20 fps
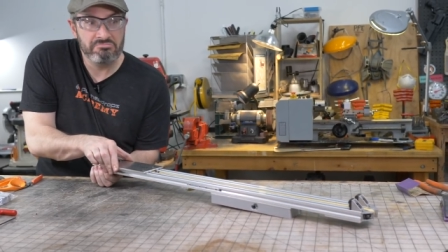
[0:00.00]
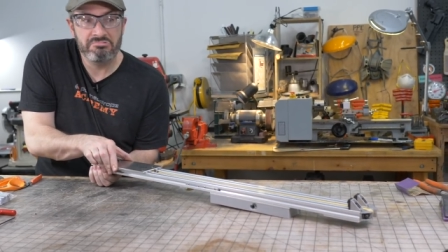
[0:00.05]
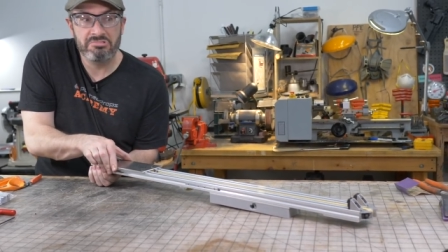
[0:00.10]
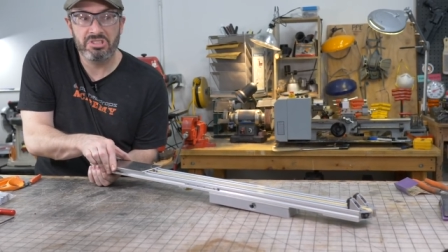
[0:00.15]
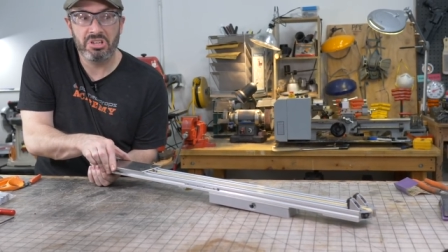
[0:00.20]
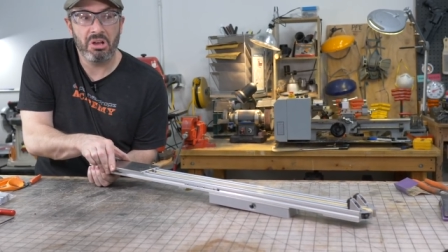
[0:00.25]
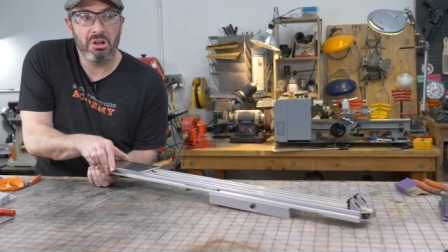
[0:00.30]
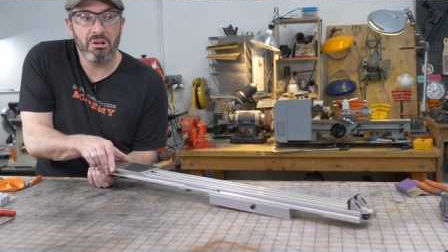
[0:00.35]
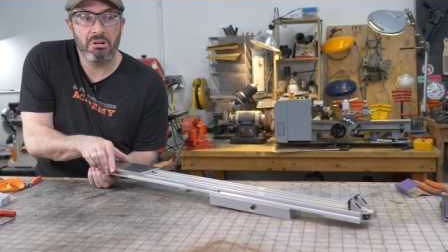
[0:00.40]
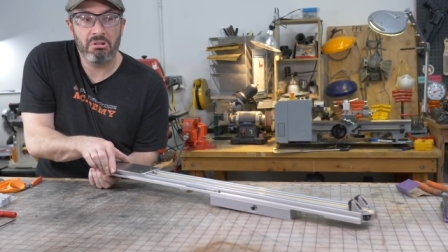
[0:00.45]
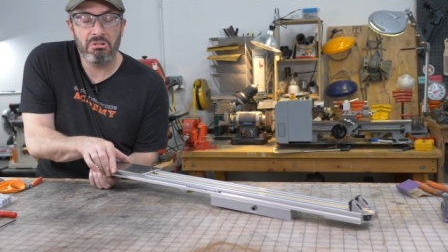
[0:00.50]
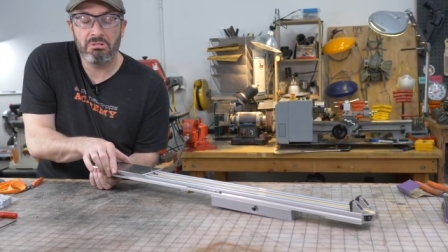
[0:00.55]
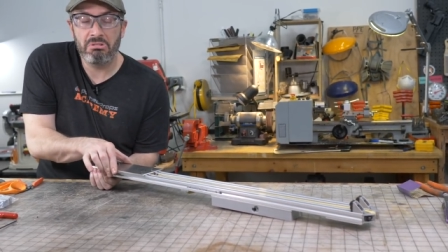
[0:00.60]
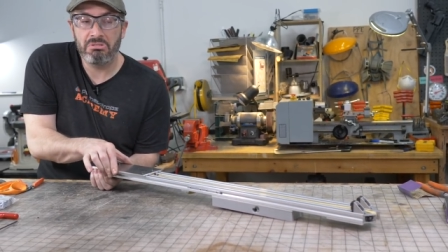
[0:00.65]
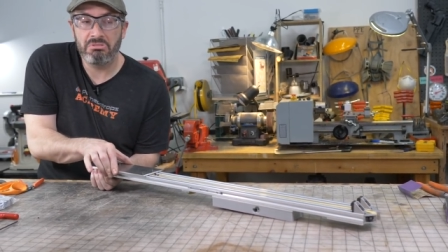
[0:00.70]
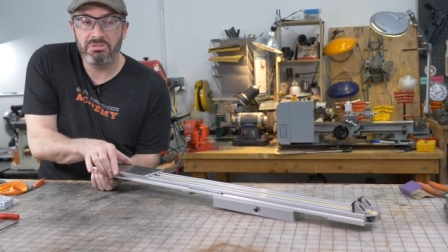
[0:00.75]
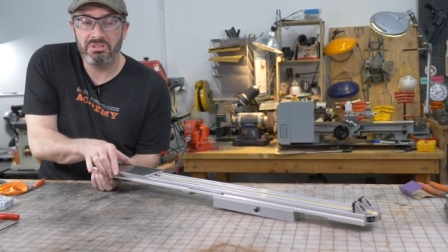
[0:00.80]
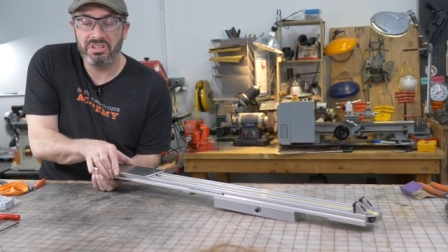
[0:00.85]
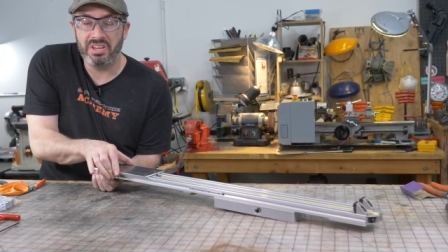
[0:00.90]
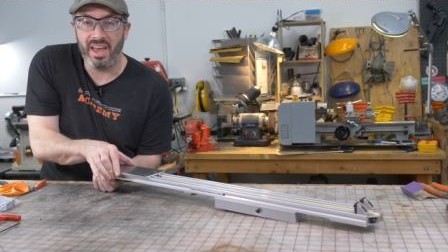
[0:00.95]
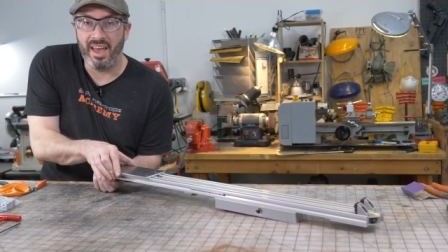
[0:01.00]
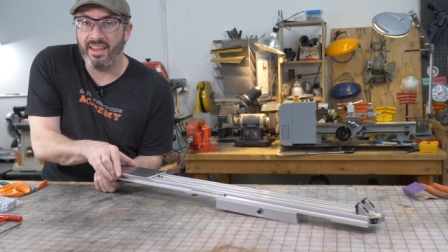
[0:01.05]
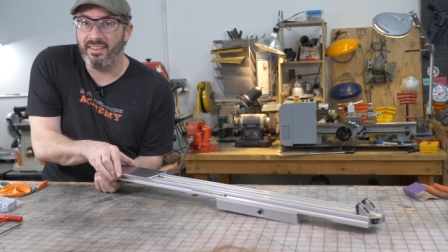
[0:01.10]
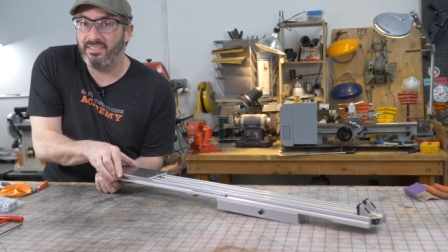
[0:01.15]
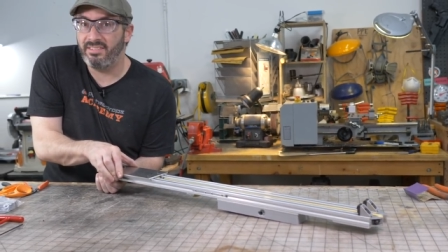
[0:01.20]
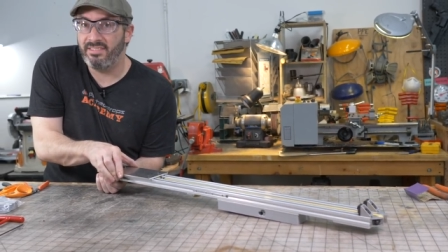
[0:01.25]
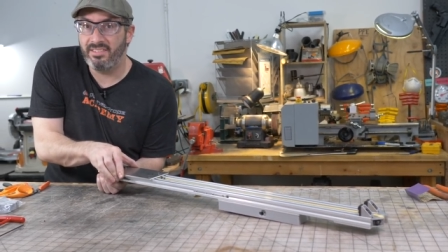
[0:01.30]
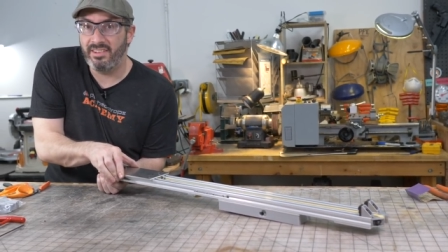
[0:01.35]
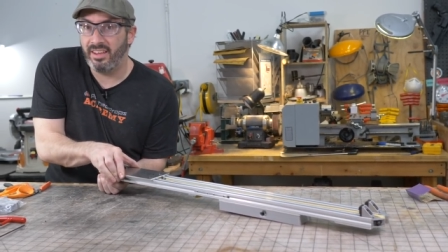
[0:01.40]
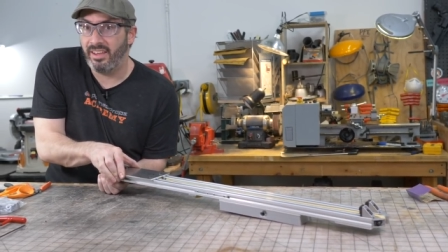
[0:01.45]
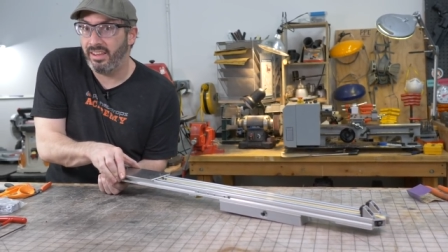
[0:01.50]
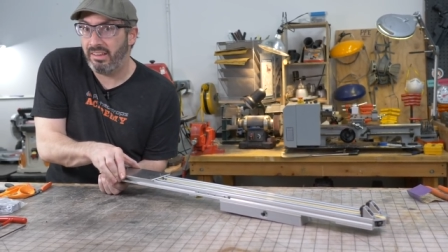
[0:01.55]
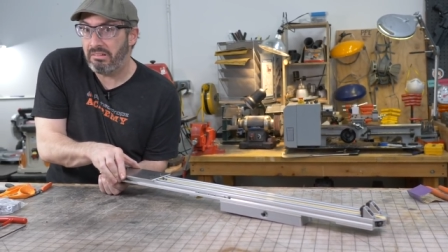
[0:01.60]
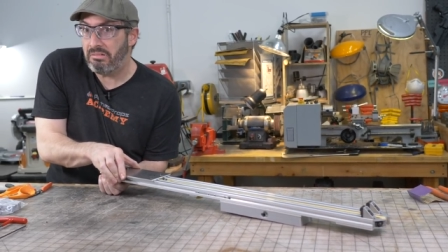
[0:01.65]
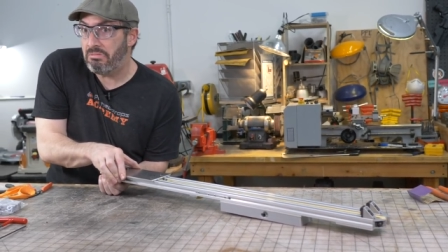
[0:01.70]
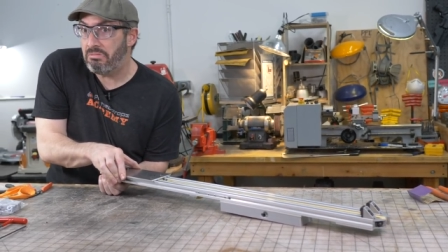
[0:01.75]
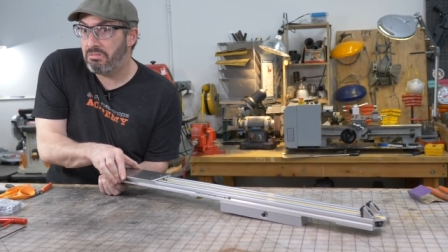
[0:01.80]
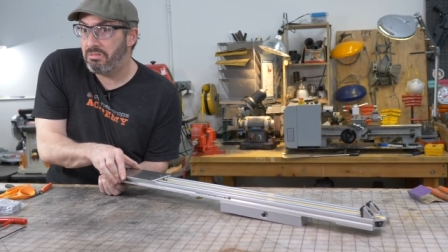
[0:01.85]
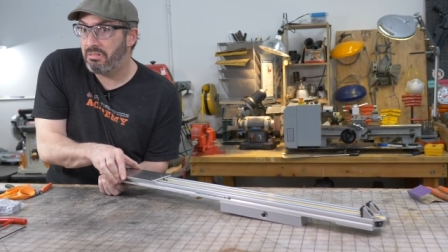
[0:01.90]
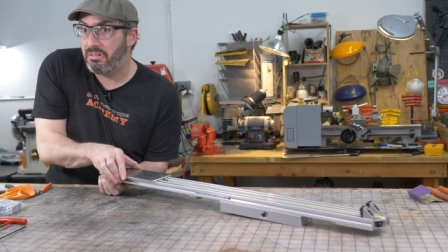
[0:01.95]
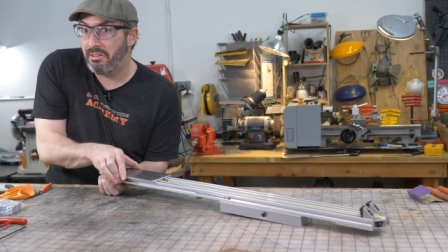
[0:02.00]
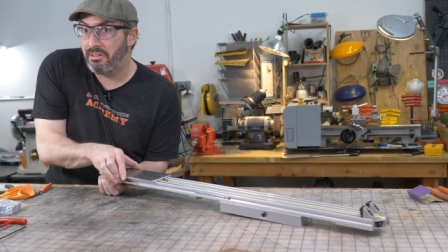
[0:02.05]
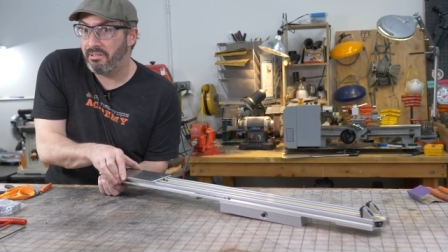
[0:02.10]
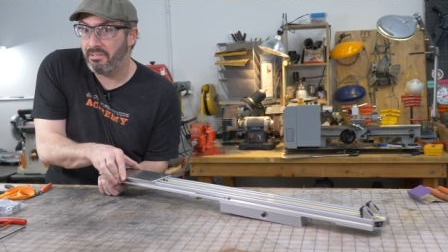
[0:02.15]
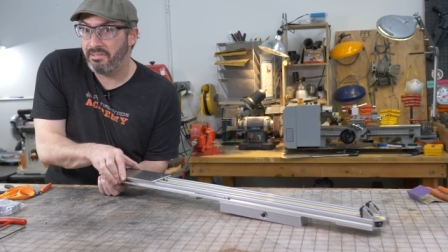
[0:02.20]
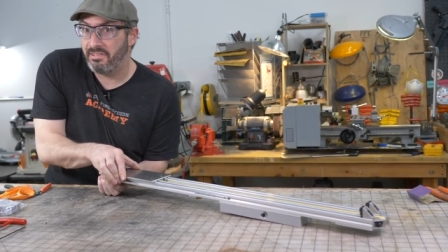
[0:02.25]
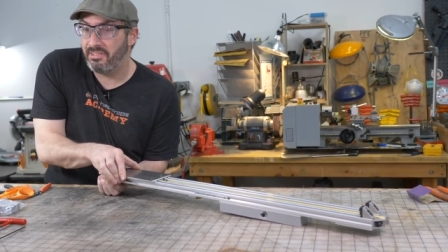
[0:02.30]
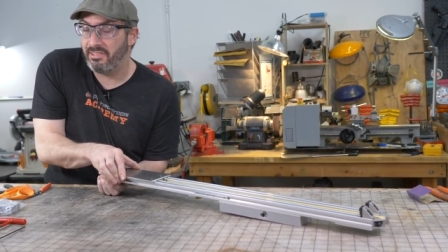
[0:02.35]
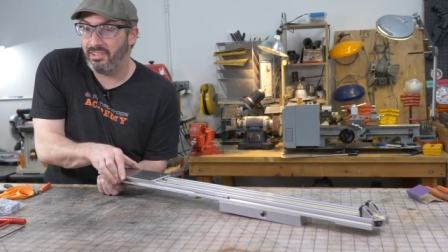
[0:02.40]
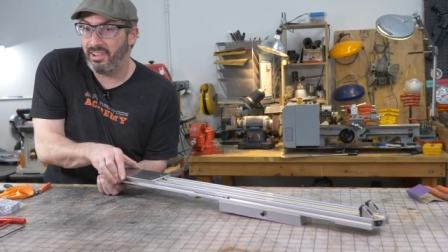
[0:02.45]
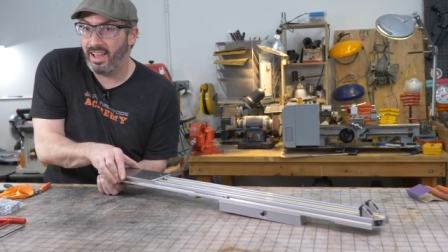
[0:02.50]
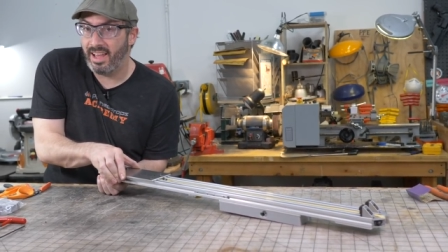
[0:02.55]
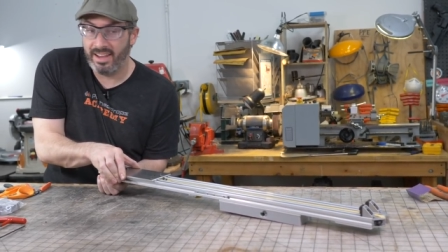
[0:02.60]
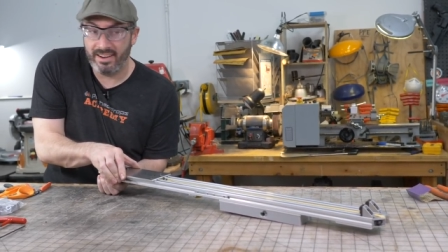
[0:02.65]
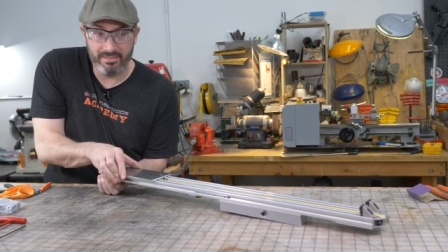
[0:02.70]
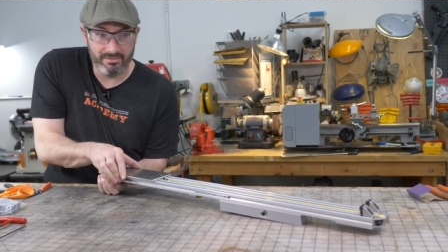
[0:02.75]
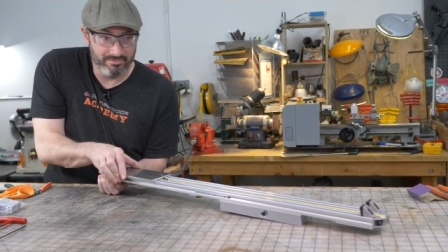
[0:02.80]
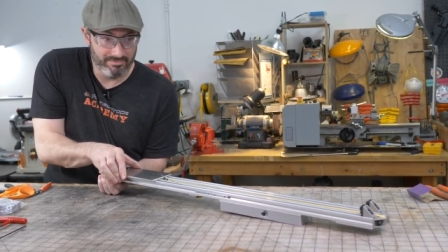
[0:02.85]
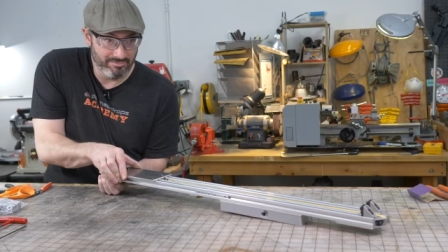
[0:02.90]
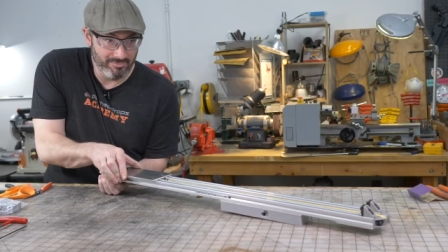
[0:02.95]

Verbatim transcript: So testing the sled